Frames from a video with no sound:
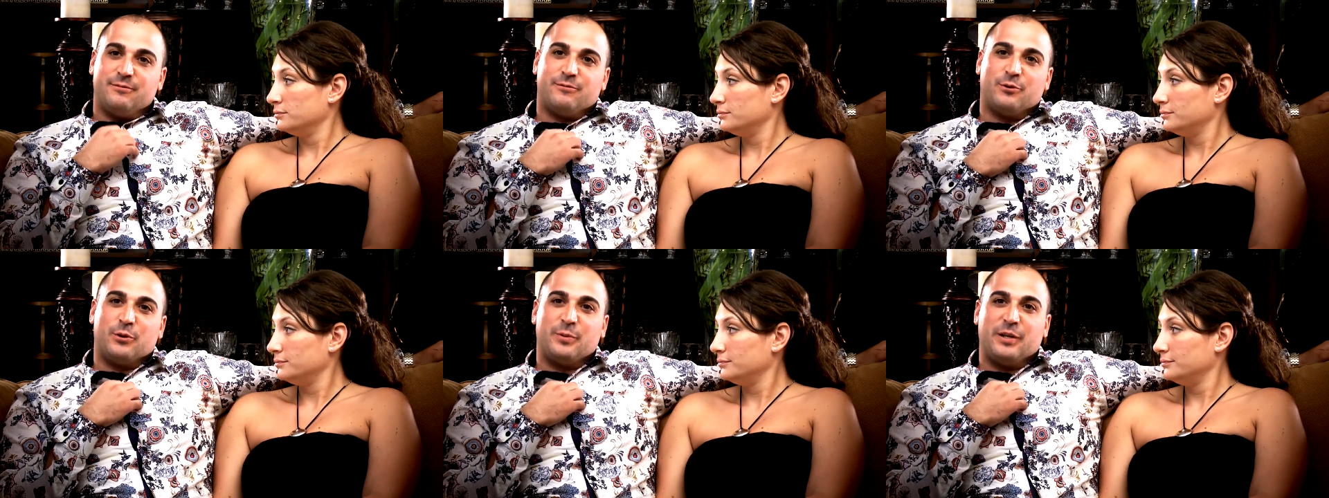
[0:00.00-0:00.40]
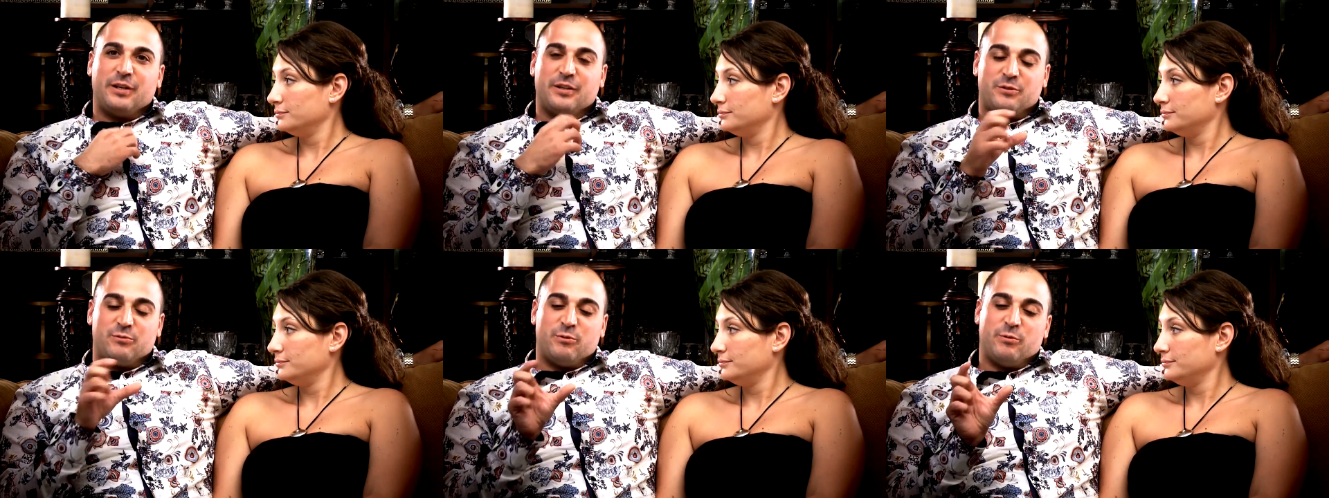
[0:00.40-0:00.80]
Speaker 1: for me
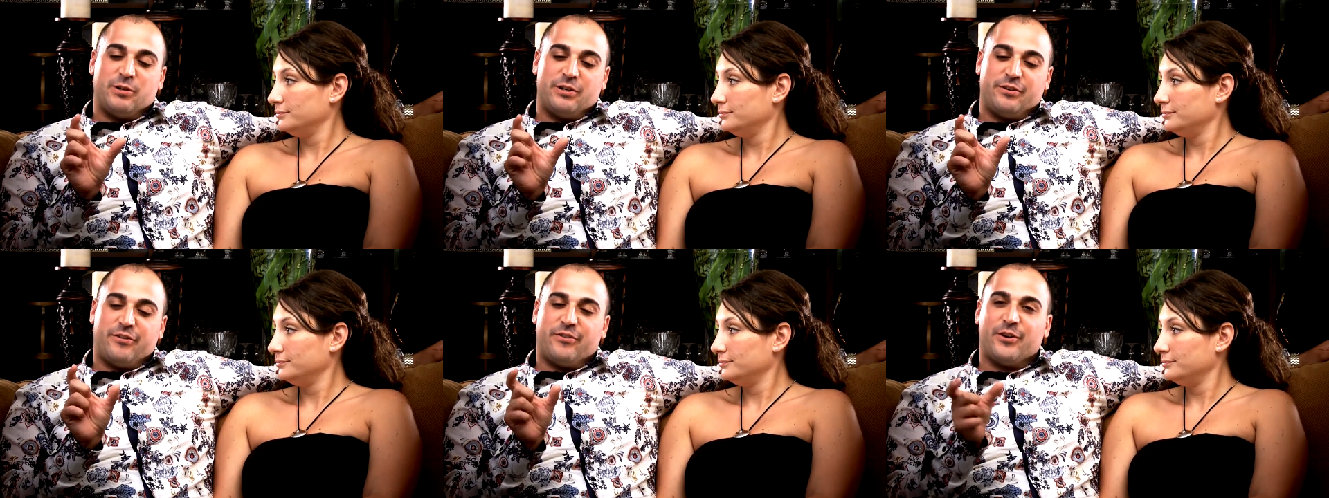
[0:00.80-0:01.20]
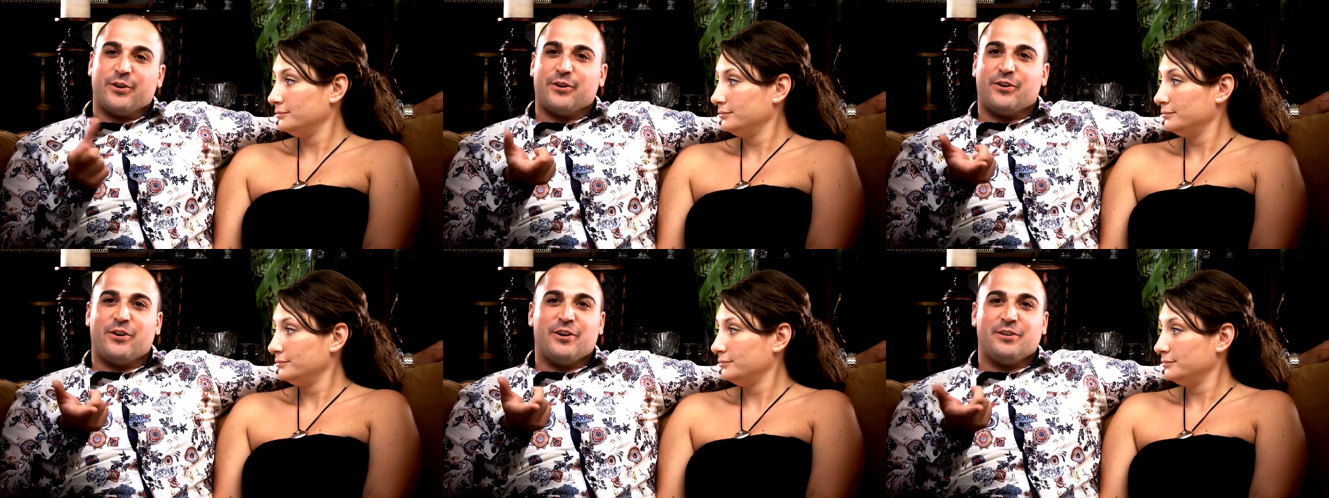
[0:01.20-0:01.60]
because we wanted a thicker
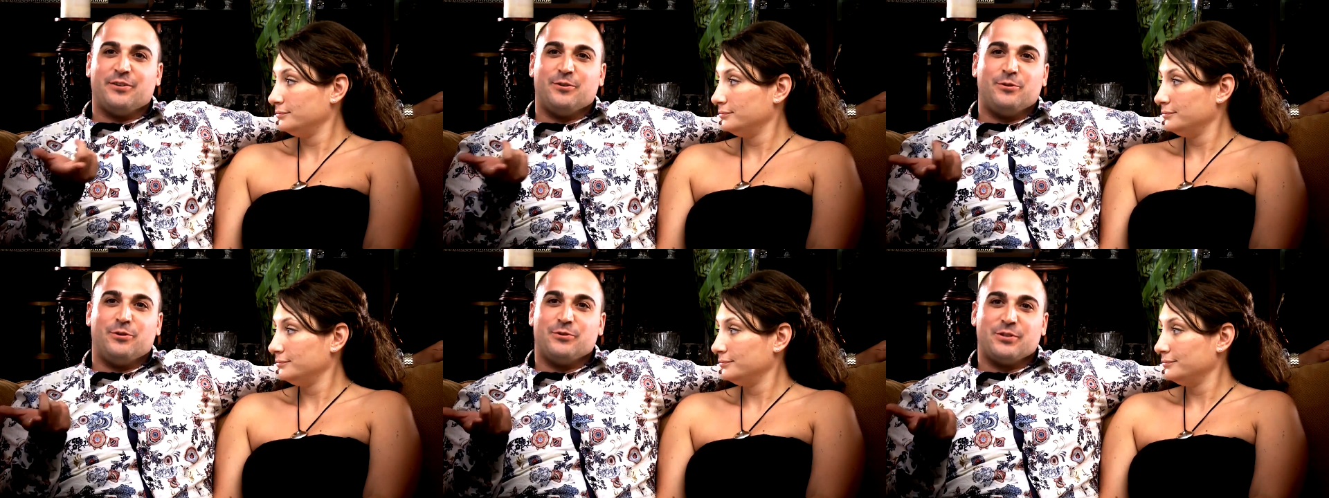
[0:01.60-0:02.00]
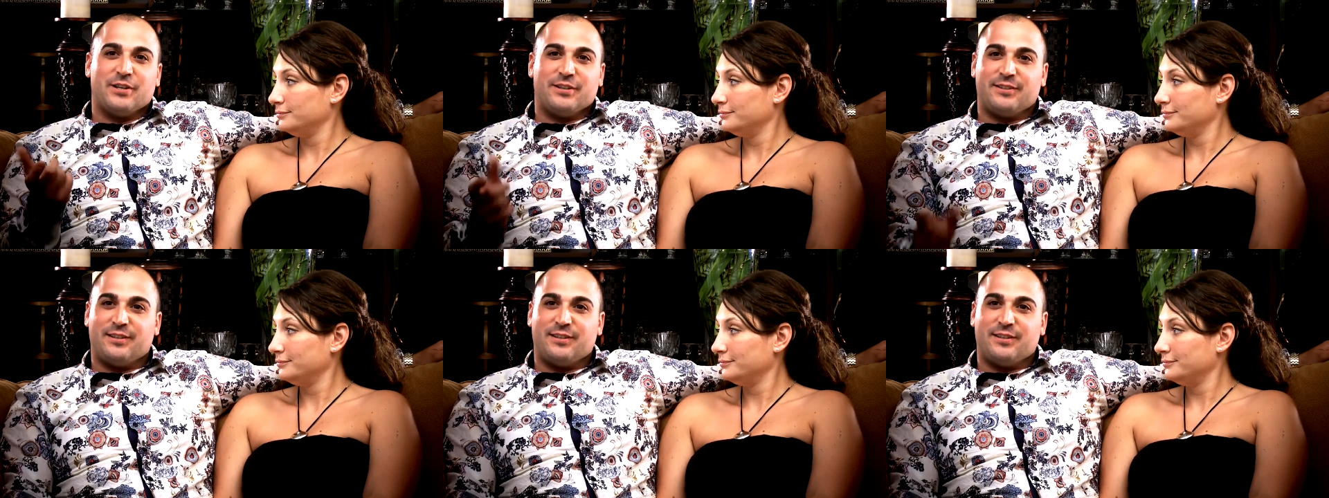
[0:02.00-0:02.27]
knot, and who knows how to